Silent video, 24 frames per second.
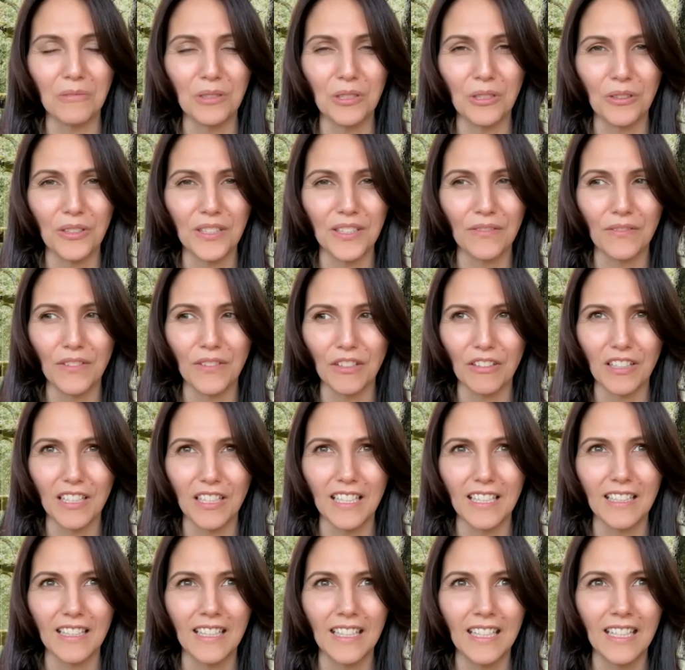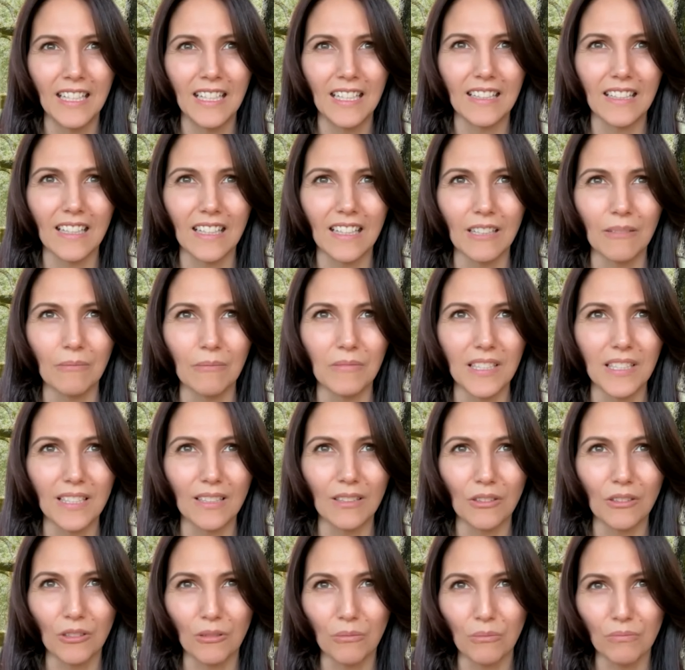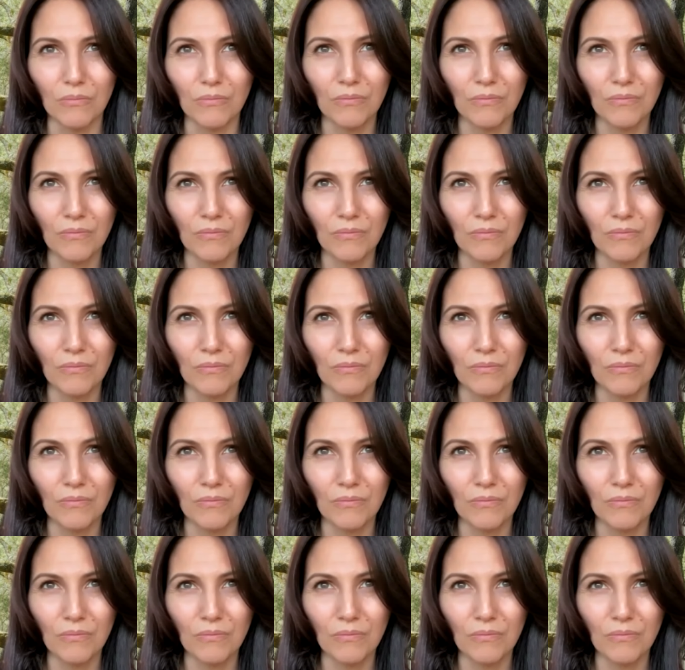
you know, it's very there's a lot of